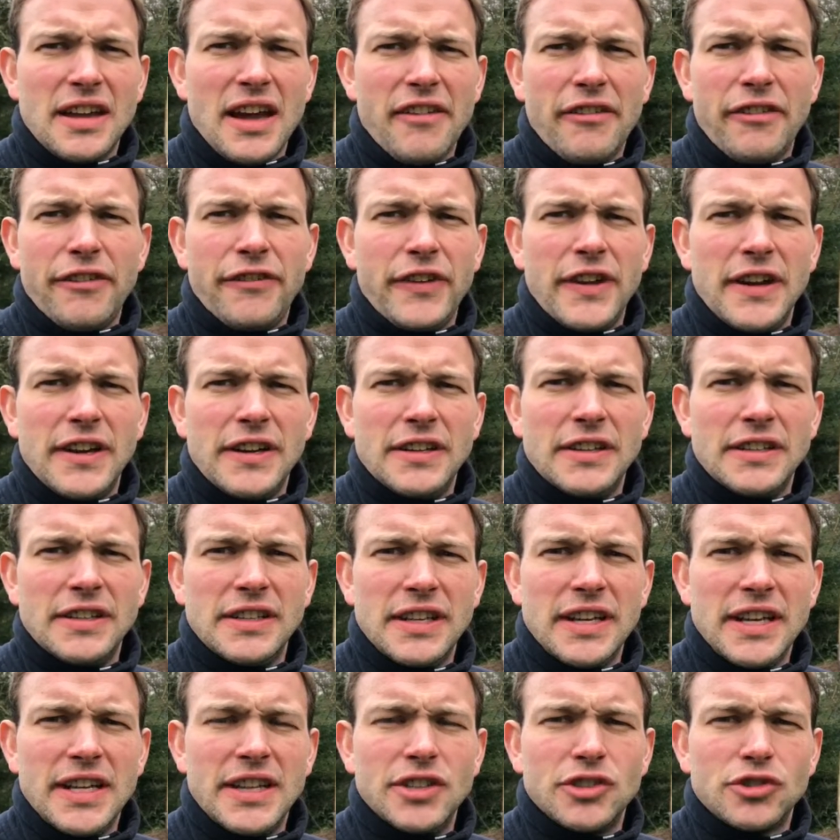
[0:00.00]
everything
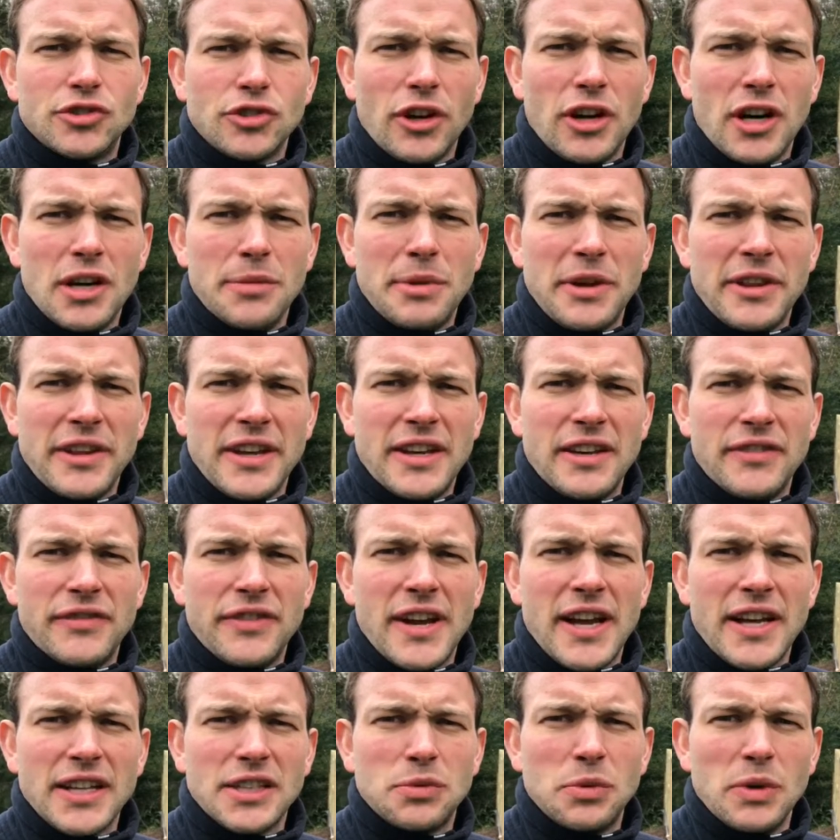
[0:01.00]
in the dry by the end of
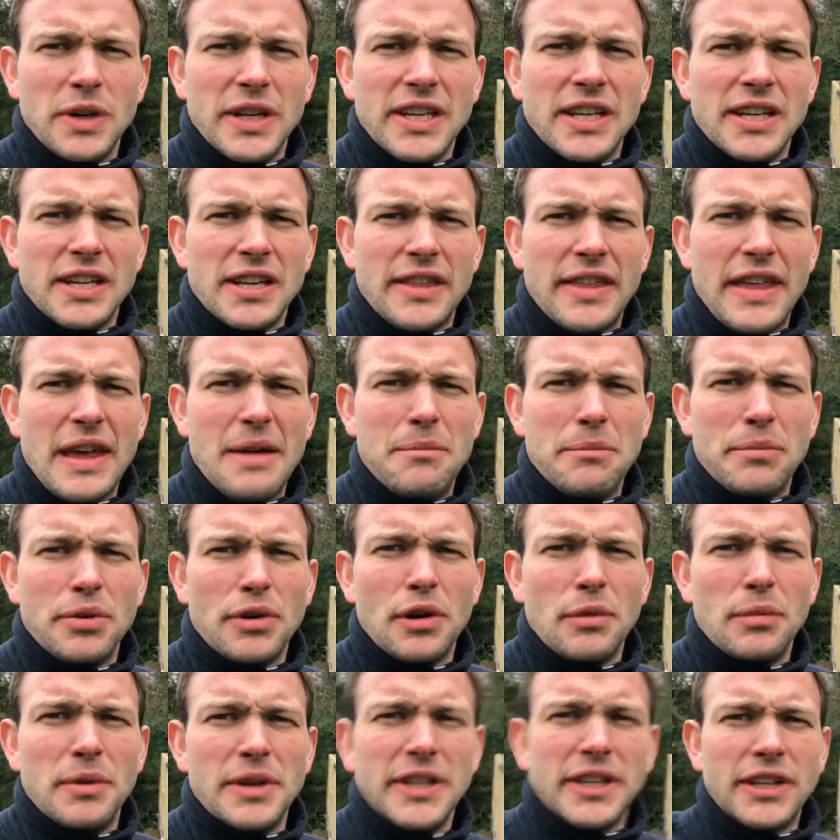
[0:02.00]
next week, then
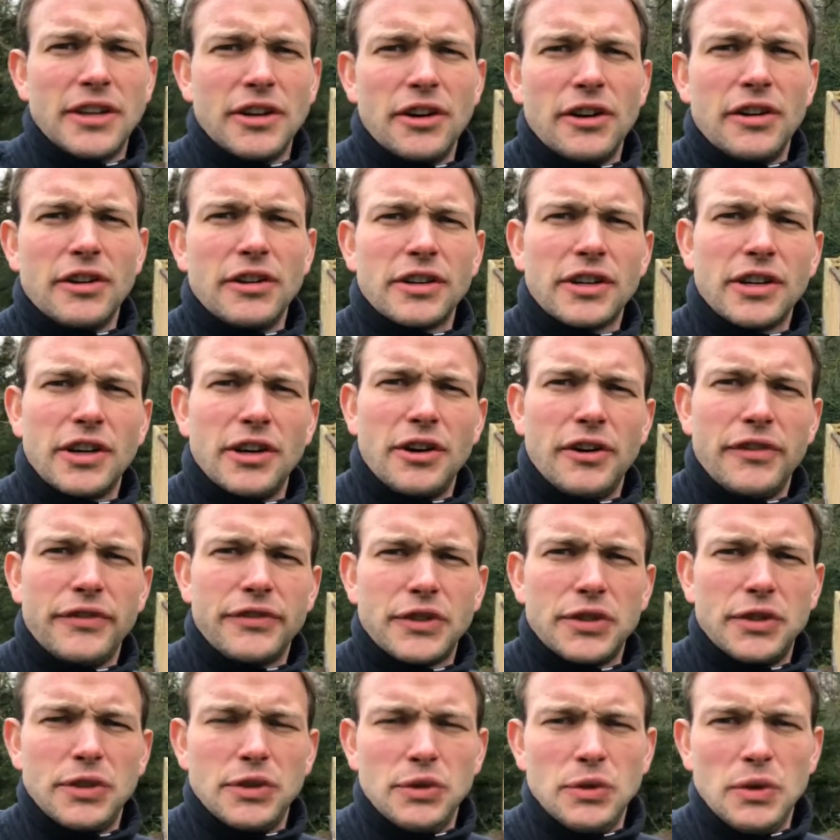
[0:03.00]
probably go
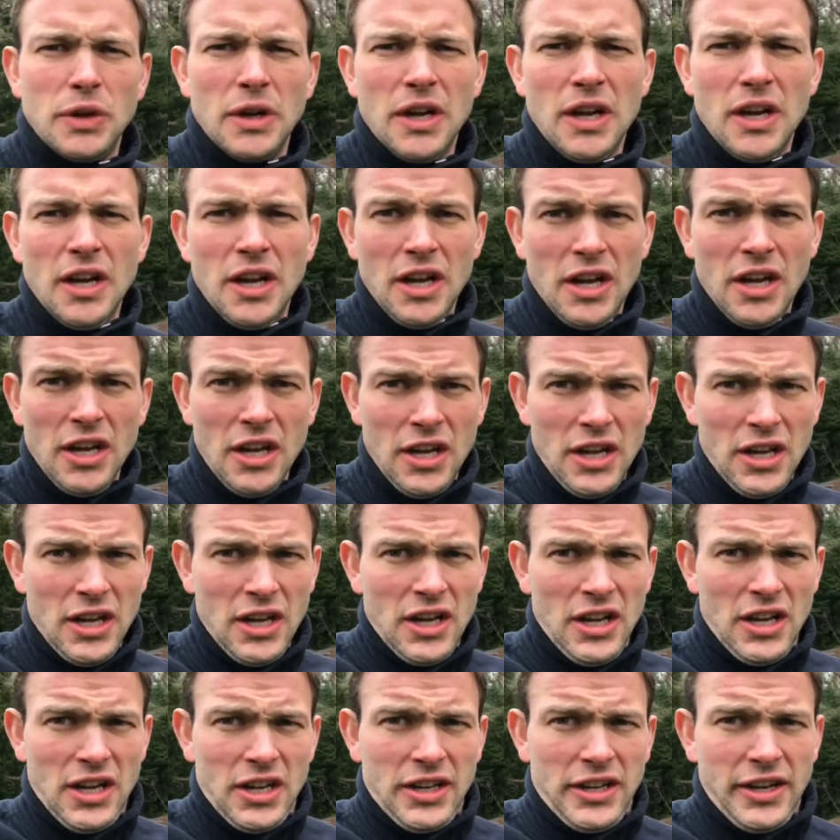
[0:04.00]
off to
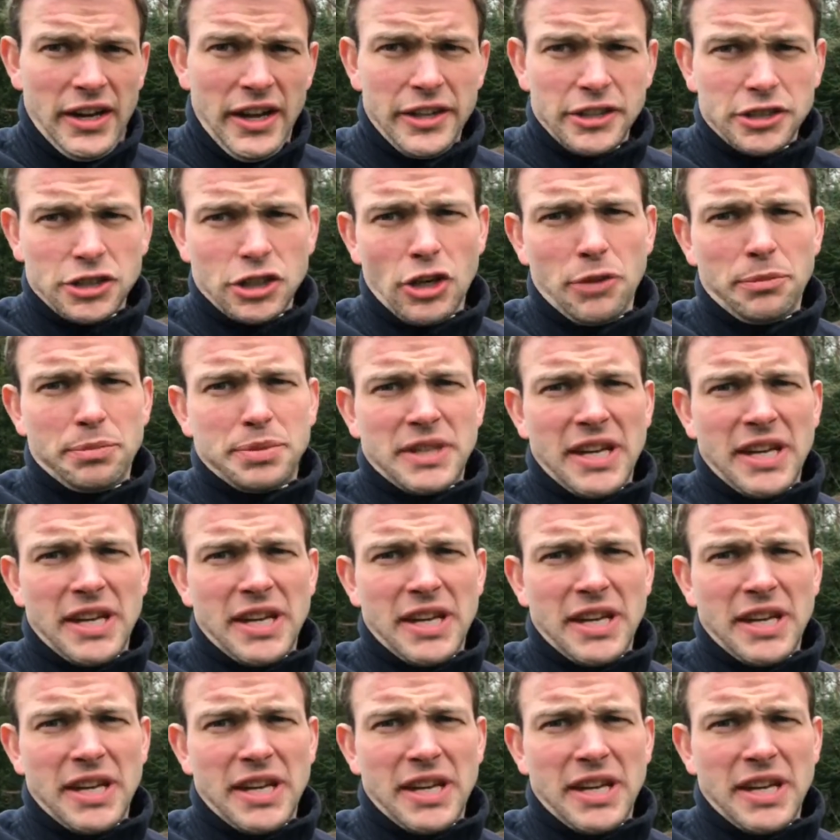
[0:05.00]
another job